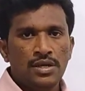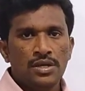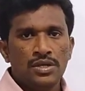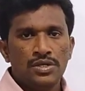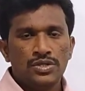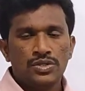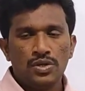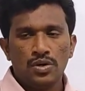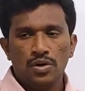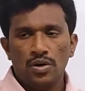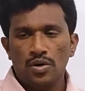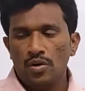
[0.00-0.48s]

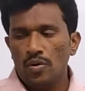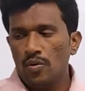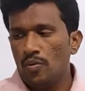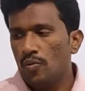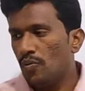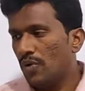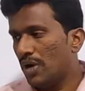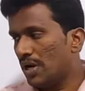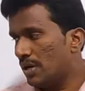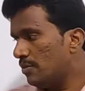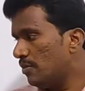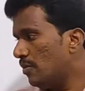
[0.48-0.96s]
So
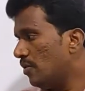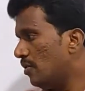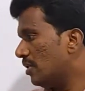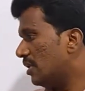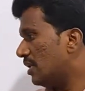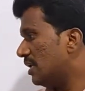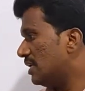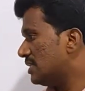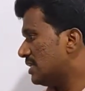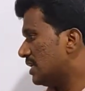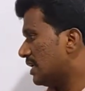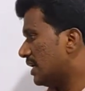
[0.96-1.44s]
one more
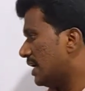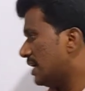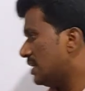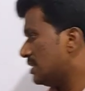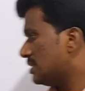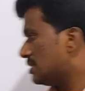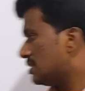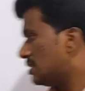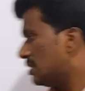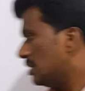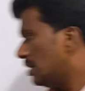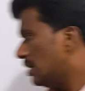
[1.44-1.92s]
reason,
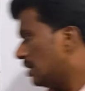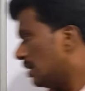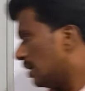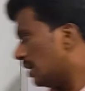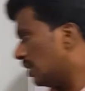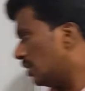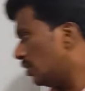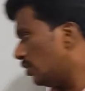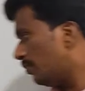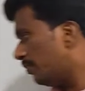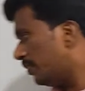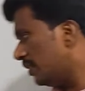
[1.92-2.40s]
guys,
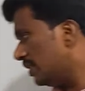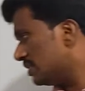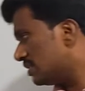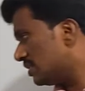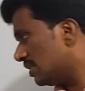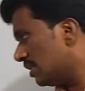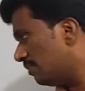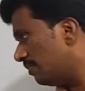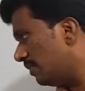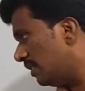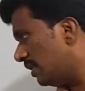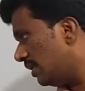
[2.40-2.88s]
can you please
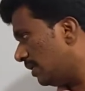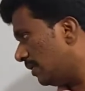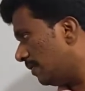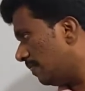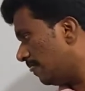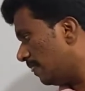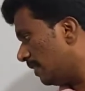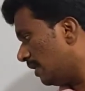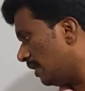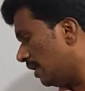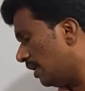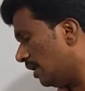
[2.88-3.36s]
tell
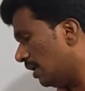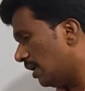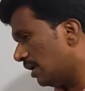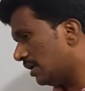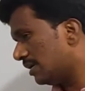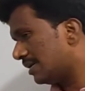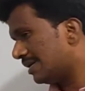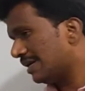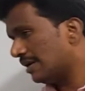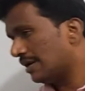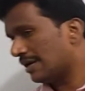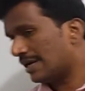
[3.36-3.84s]
me,
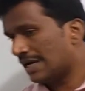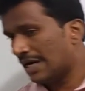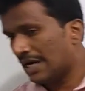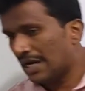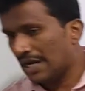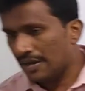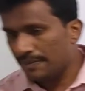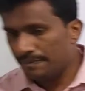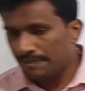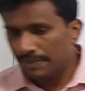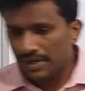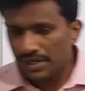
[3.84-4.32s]

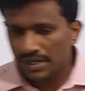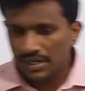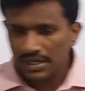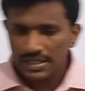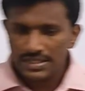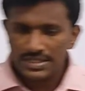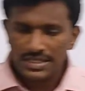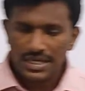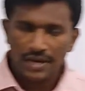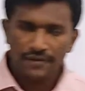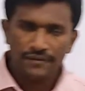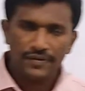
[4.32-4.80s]
carbon
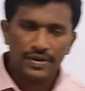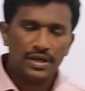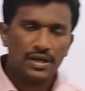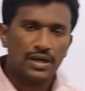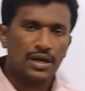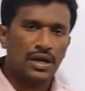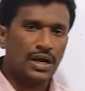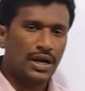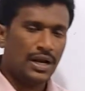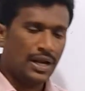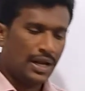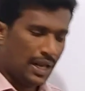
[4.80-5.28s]
is having
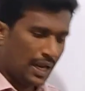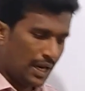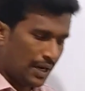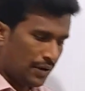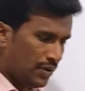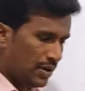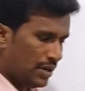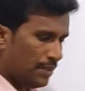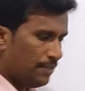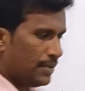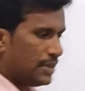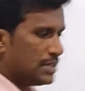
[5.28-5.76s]
a
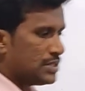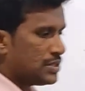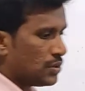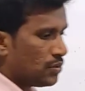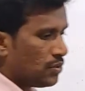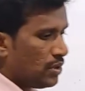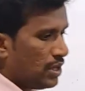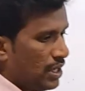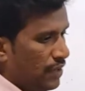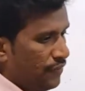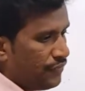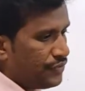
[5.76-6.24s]
negative temperature
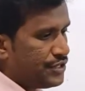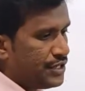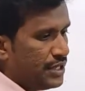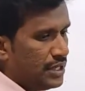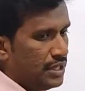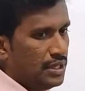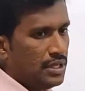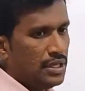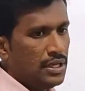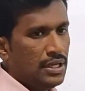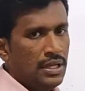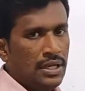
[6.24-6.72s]

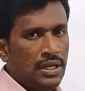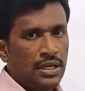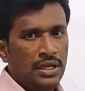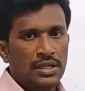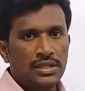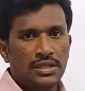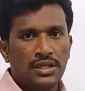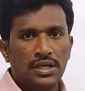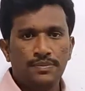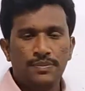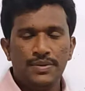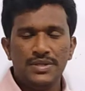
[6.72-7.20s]
coefficient.
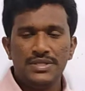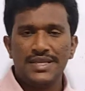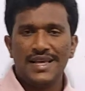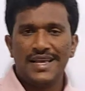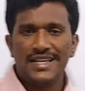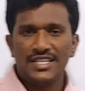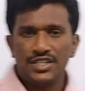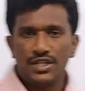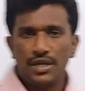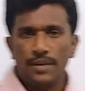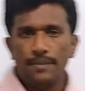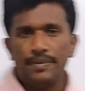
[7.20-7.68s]
That means
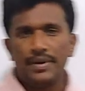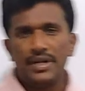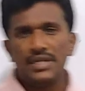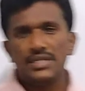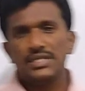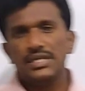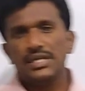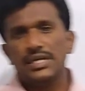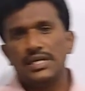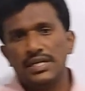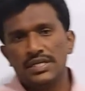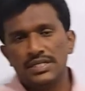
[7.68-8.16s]
as
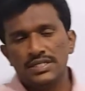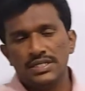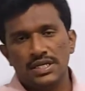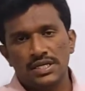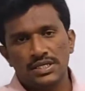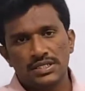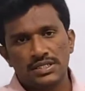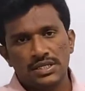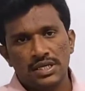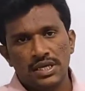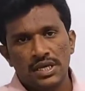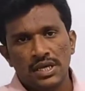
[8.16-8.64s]
temperature
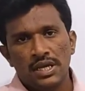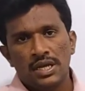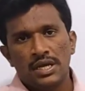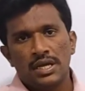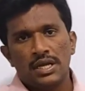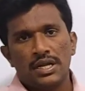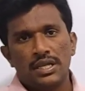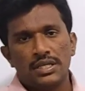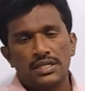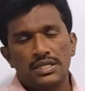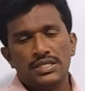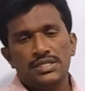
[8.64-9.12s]
increases,
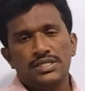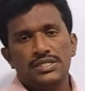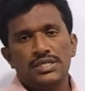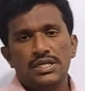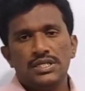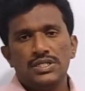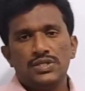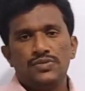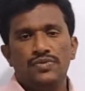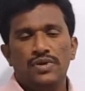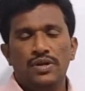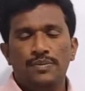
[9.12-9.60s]

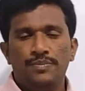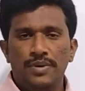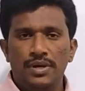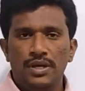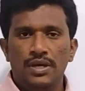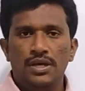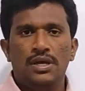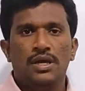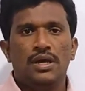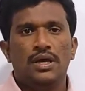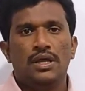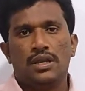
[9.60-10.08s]
resistance will
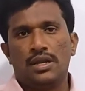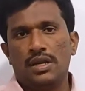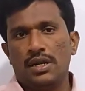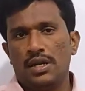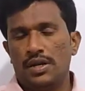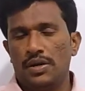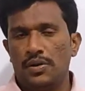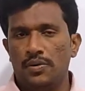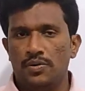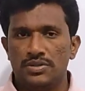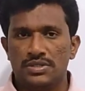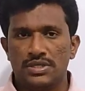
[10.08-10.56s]
be
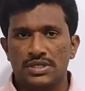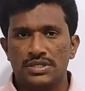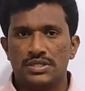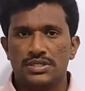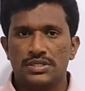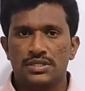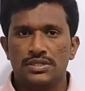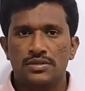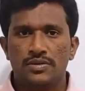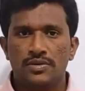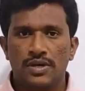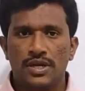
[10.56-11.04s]

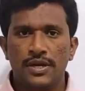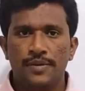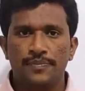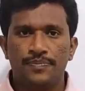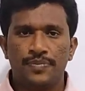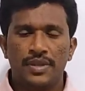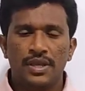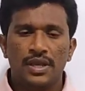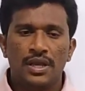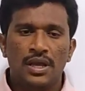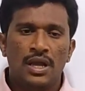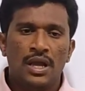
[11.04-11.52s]
reduces.
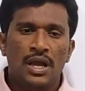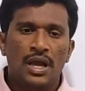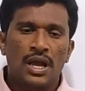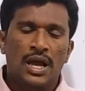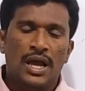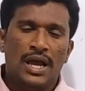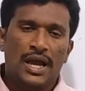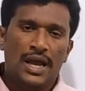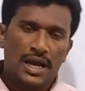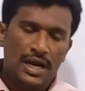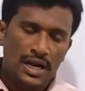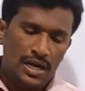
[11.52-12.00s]
Okay,
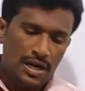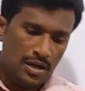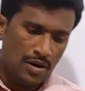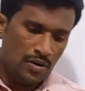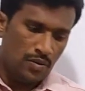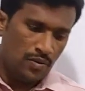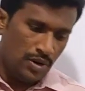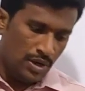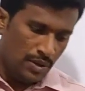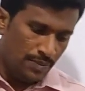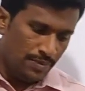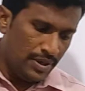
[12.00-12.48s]
and
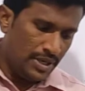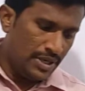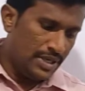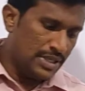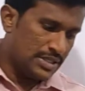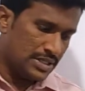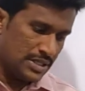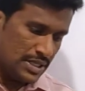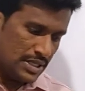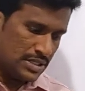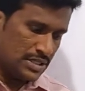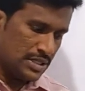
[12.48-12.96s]
we'll be
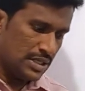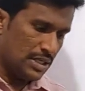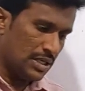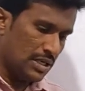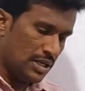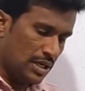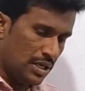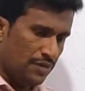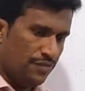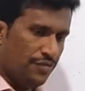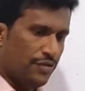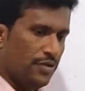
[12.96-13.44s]
discussing
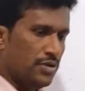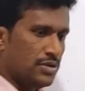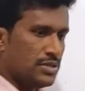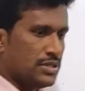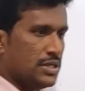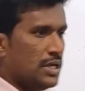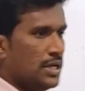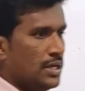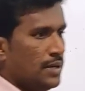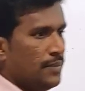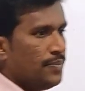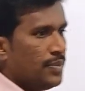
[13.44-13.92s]
in
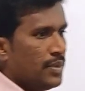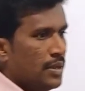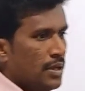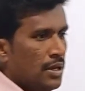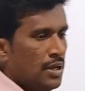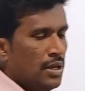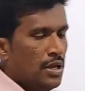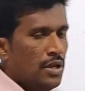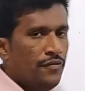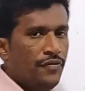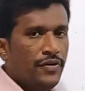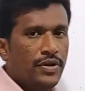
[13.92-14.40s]
future.
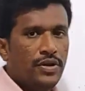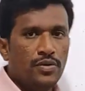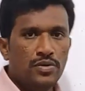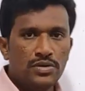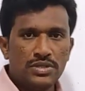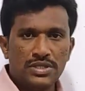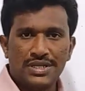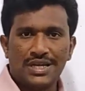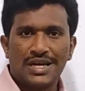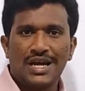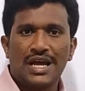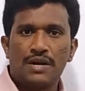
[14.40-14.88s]
If I
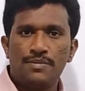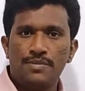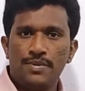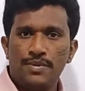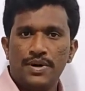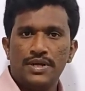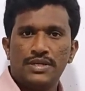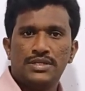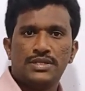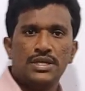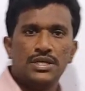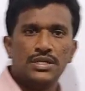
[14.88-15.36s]
use carbon
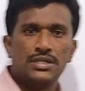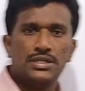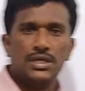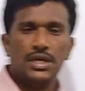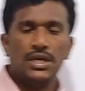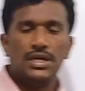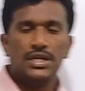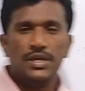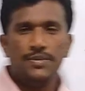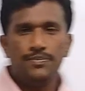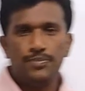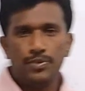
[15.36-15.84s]
brushes,
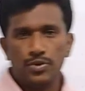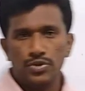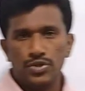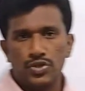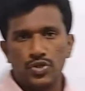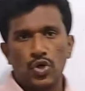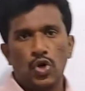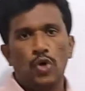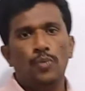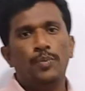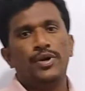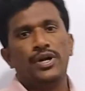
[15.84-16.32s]
it improves
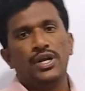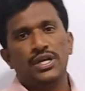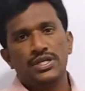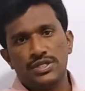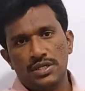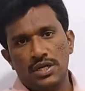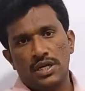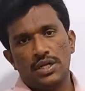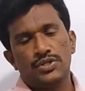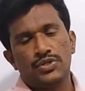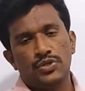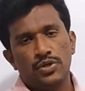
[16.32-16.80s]
commutation
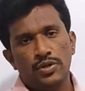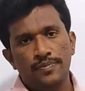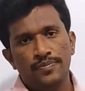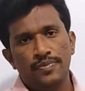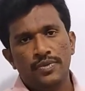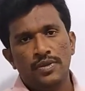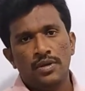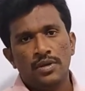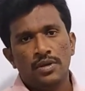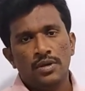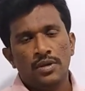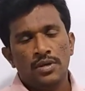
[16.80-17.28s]

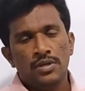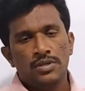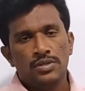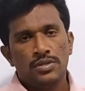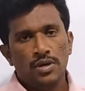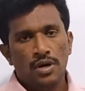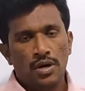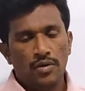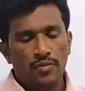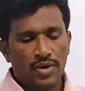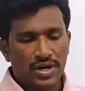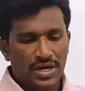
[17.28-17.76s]
also.
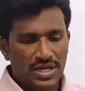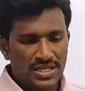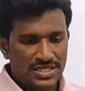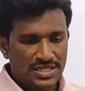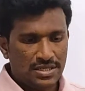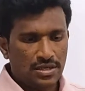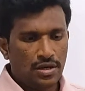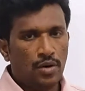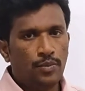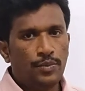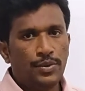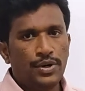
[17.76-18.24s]
So what is
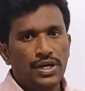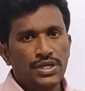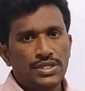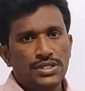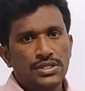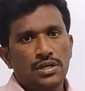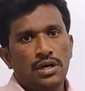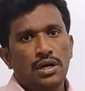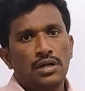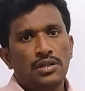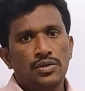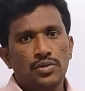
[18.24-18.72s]

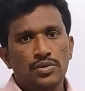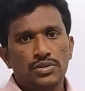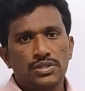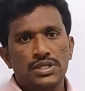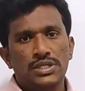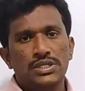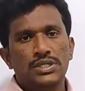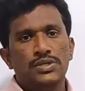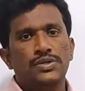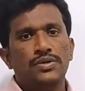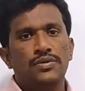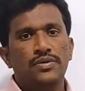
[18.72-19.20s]
commutation? All those
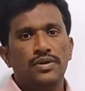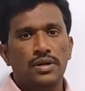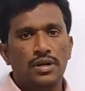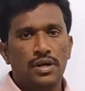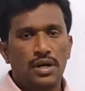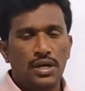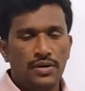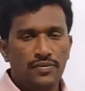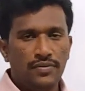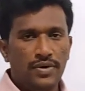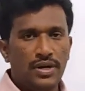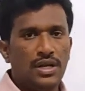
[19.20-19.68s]
things it
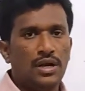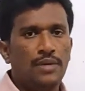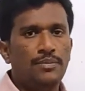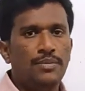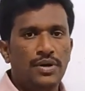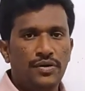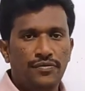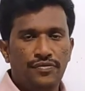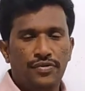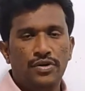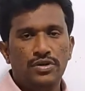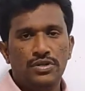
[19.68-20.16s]
will come
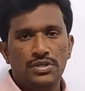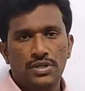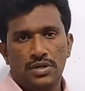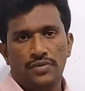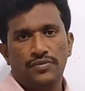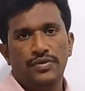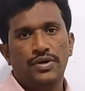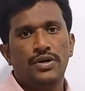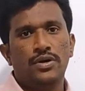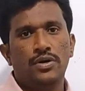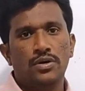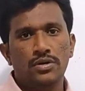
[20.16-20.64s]
in future
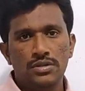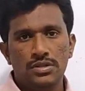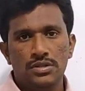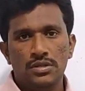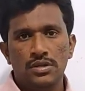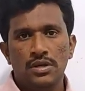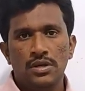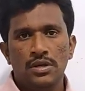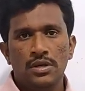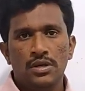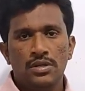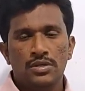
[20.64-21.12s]

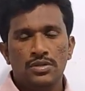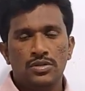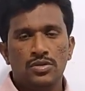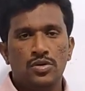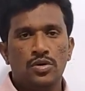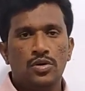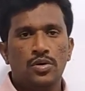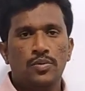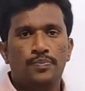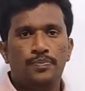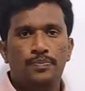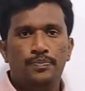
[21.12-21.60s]
videos.
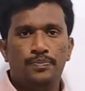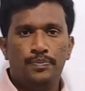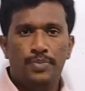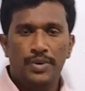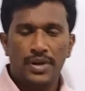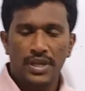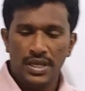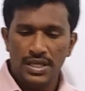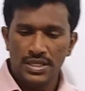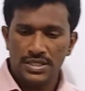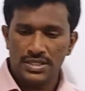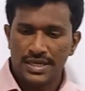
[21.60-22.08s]
So
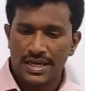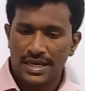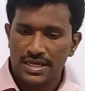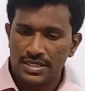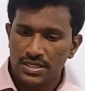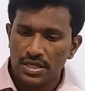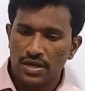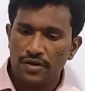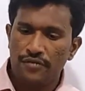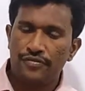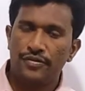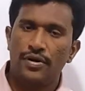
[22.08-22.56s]
please,
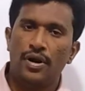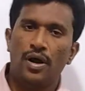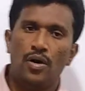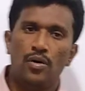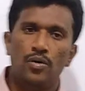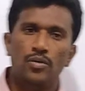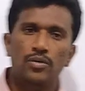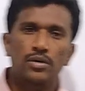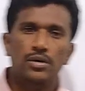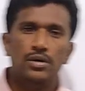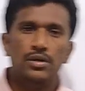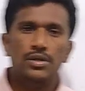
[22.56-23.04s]
as of
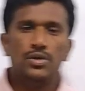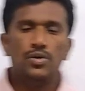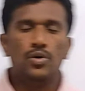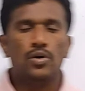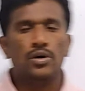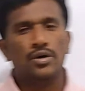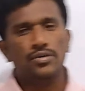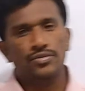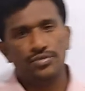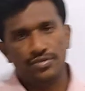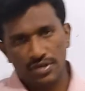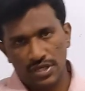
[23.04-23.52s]
now, note
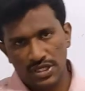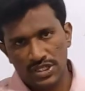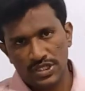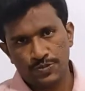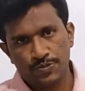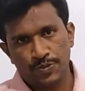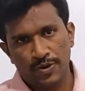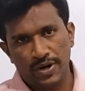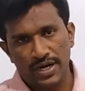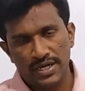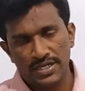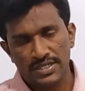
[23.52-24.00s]
down these
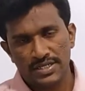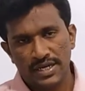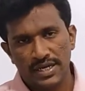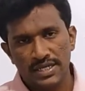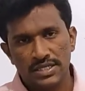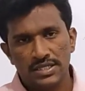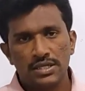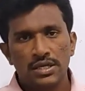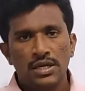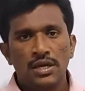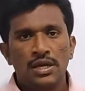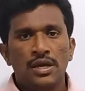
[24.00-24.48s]
points, guys.